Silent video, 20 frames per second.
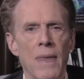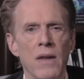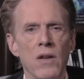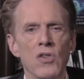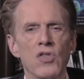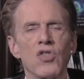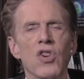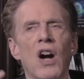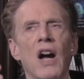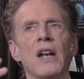
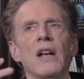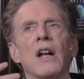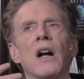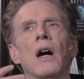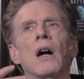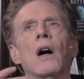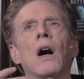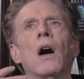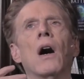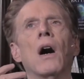You're trying
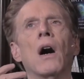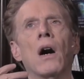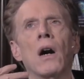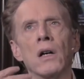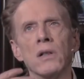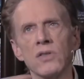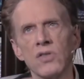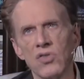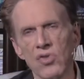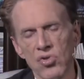to
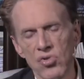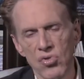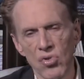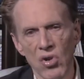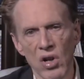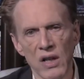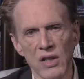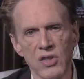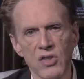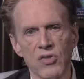
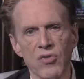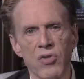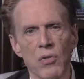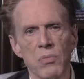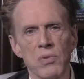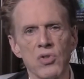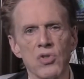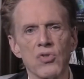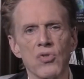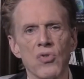unstress
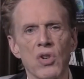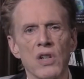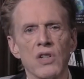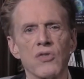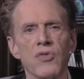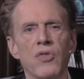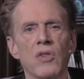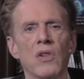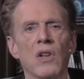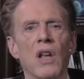from
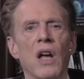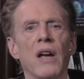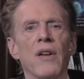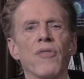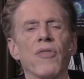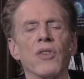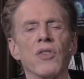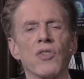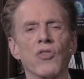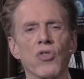stressful
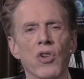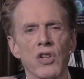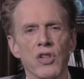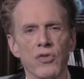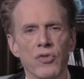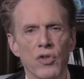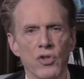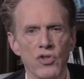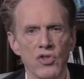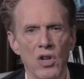life and
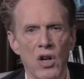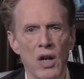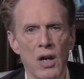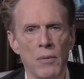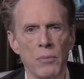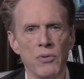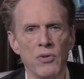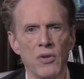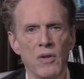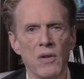stressful
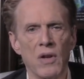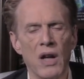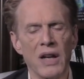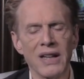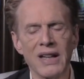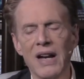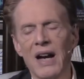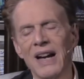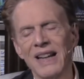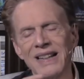jobs.
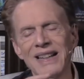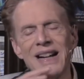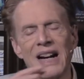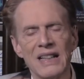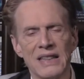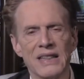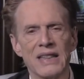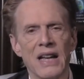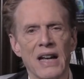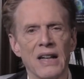I
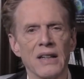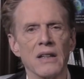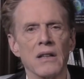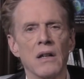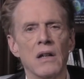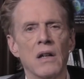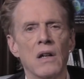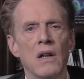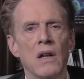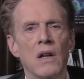got that.
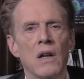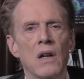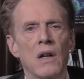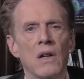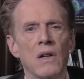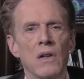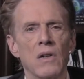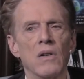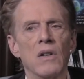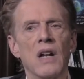
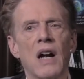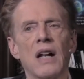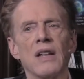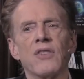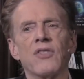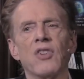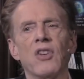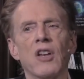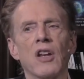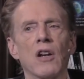You're
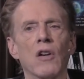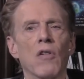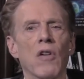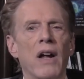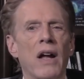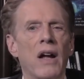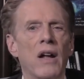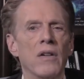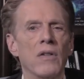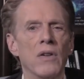not sitting
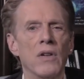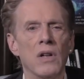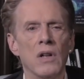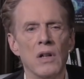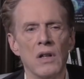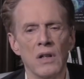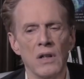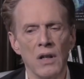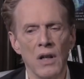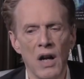around
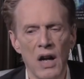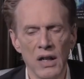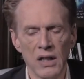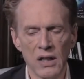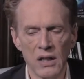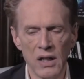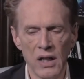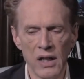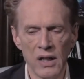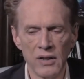
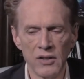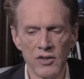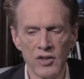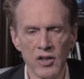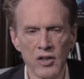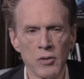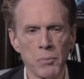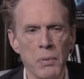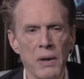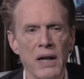knocking down
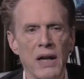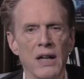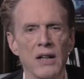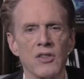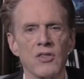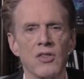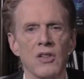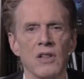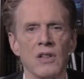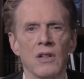six
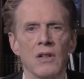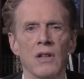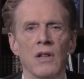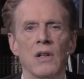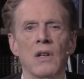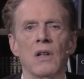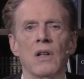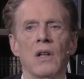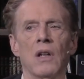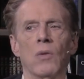packs and
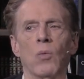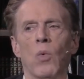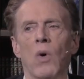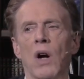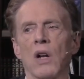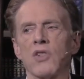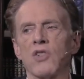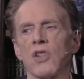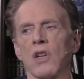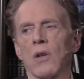
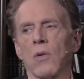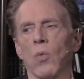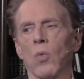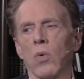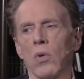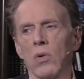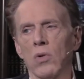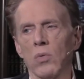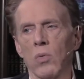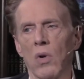
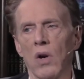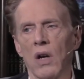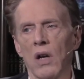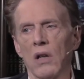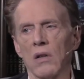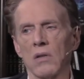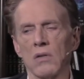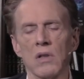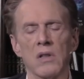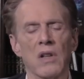watching
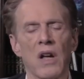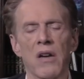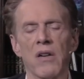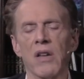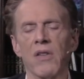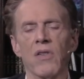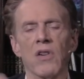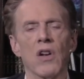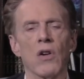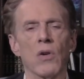worldwide. I
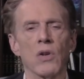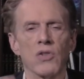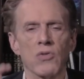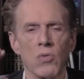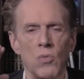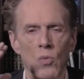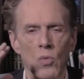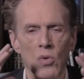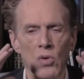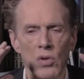don't even know,
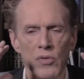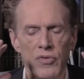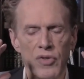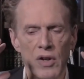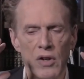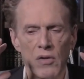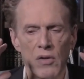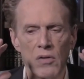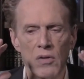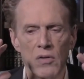is
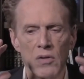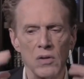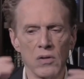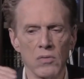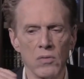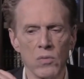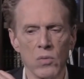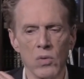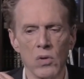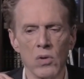
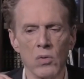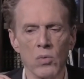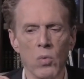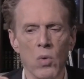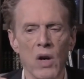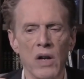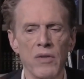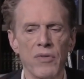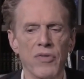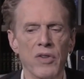
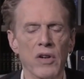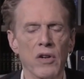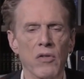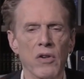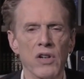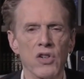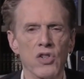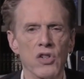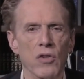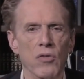Worldwide
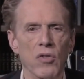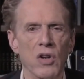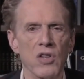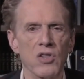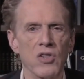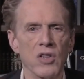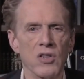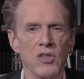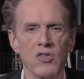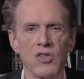Federation of
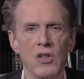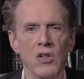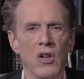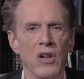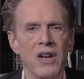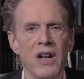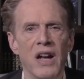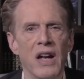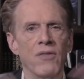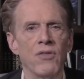Wrestling still
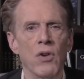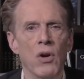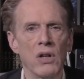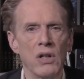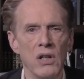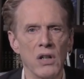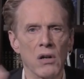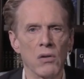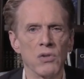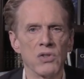on? I have no
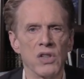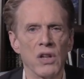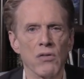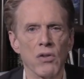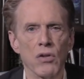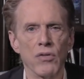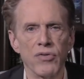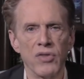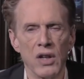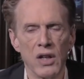idea. I was
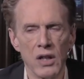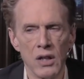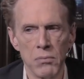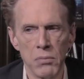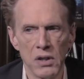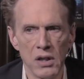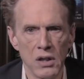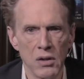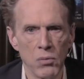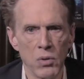never a fan to
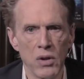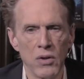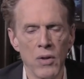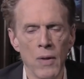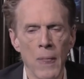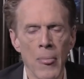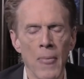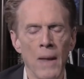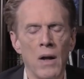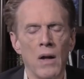begin with.